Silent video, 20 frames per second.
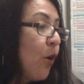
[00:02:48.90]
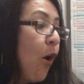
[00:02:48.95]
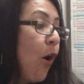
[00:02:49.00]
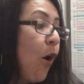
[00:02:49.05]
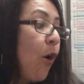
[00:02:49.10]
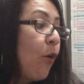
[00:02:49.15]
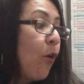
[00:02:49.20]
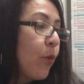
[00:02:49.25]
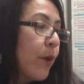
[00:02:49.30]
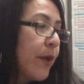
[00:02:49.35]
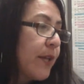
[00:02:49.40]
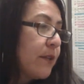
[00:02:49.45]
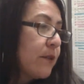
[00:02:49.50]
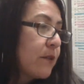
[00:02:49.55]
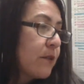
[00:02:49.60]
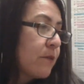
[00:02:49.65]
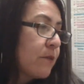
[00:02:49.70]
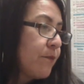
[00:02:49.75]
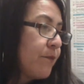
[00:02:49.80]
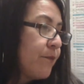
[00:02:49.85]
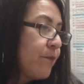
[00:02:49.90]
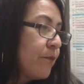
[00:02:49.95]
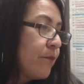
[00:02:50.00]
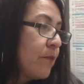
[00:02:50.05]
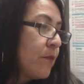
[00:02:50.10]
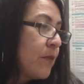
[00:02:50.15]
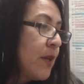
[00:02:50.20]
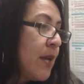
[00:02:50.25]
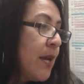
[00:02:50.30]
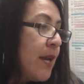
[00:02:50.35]
Always.
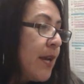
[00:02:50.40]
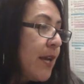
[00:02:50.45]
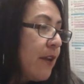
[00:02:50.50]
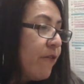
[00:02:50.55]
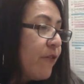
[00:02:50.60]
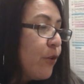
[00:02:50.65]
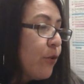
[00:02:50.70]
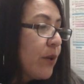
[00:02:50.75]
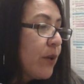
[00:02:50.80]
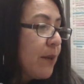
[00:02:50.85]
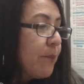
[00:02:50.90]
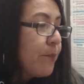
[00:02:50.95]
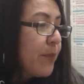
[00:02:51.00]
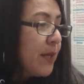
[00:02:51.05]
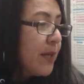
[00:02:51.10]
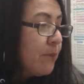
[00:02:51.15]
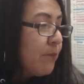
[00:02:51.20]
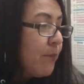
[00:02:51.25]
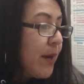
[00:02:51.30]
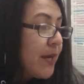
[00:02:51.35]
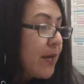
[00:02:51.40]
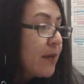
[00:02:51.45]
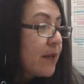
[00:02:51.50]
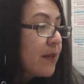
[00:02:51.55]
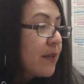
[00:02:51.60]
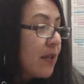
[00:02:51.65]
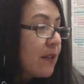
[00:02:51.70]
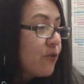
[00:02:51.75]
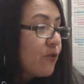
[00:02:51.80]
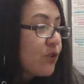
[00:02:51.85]
If you get bitten by a
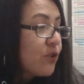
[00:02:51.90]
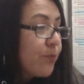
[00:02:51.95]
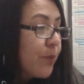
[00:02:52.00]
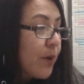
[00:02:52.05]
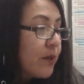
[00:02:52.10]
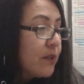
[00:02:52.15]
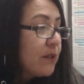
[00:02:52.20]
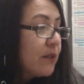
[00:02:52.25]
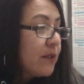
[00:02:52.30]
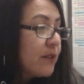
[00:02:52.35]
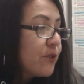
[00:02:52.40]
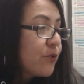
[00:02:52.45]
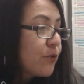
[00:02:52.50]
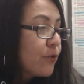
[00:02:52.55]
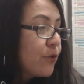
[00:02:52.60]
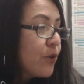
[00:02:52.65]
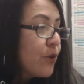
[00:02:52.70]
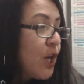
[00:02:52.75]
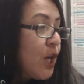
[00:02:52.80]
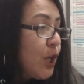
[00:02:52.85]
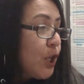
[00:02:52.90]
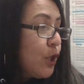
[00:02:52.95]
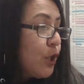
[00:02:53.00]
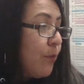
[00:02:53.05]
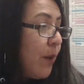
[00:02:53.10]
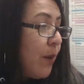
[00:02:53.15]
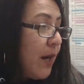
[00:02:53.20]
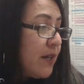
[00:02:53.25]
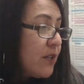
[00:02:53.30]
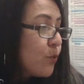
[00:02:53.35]
yellow-spotted lizard, you
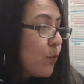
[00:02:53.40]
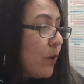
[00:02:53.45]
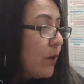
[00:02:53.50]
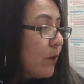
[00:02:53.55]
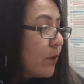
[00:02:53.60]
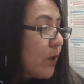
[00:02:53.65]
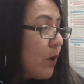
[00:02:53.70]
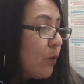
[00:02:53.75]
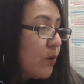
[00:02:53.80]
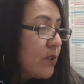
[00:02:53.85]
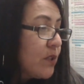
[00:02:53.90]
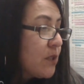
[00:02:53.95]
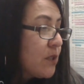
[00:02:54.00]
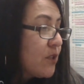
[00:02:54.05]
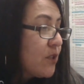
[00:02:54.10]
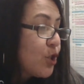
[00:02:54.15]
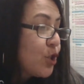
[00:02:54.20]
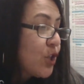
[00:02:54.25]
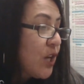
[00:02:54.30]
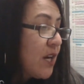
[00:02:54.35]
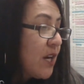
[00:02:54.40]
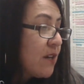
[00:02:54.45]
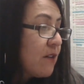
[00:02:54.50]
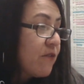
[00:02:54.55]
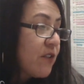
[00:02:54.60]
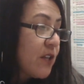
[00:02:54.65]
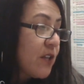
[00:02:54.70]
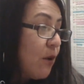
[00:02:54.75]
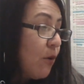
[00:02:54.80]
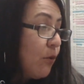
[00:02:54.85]
might as well go into the shade
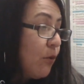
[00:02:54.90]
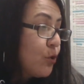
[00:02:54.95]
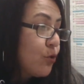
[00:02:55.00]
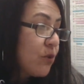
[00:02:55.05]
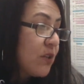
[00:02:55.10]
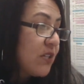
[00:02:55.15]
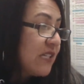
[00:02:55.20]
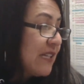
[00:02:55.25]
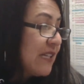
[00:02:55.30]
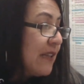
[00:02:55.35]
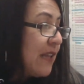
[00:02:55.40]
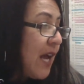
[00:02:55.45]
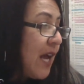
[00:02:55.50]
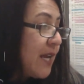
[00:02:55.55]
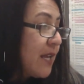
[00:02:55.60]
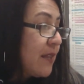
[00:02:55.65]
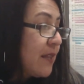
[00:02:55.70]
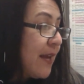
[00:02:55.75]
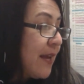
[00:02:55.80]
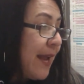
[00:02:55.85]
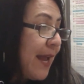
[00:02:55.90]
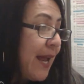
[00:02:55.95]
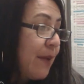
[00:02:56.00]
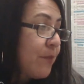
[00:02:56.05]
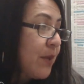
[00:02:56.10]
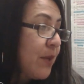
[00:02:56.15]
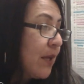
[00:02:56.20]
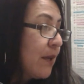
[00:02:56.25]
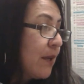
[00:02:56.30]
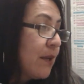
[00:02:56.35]
of the oak trees and lie in the
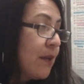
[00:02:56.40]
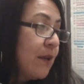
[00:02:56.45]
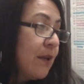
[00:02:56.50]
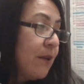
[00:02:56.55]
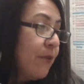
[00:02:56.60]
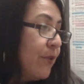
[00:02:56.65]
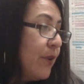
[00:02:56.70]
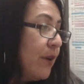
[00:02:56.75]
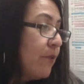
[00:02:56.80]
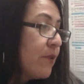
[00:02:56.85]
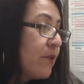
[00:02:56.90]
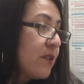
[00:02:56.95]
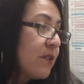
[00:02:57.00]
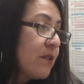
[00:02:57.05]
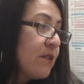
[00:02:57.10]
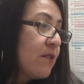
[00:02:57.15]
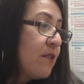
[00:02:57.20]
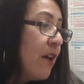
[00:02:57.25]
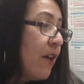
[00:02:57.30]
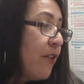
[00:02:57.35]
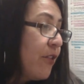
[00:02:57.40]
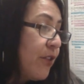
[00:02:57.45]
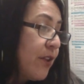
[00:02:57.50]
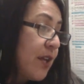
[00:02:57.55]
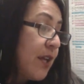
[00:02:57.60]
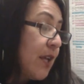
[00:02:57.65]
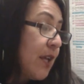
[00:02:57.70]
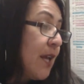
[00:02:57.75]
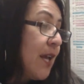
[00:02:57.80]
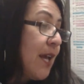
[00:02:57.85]
hammock. There is
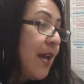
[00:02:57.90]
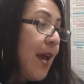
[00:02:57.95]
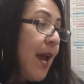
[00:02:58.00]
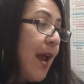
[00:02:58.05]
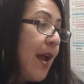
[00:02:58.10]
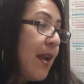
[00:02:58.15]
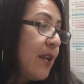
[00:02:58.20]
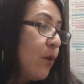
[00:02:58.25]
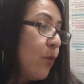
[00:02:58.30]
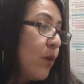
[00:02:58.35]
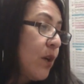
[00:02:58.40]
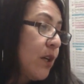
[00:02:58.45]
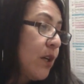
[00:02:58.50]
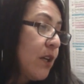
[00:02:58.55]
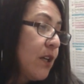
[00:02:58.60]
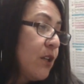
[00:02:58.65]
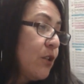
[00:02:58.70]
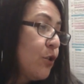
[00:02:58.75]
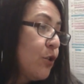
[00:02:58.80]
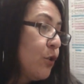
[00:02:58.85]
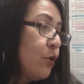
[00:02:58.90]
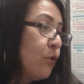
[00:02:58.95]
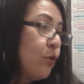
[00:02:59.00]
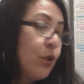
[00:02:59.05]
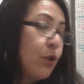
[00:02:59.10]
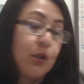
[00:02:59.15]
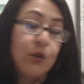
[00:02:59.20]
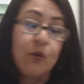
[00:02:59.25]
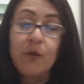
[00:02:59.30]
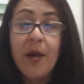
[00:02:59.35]
nothing anyone can do to
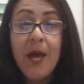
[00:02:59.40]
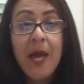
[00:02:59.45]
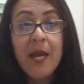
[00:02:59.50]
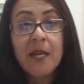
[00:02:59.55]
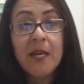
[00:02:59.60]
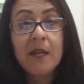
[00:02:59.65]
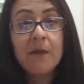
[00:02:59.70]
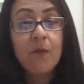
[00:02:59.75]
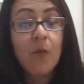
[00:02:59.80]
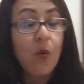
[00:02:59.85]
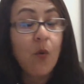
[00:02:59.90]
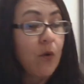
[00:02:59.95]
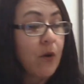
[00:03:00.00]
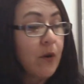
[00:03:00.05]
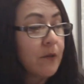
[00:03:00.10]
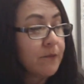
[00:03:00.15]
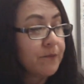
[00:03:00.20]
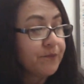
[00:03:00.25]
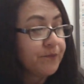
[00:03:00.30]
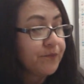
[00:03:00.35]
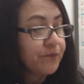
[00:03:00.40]
you anymore.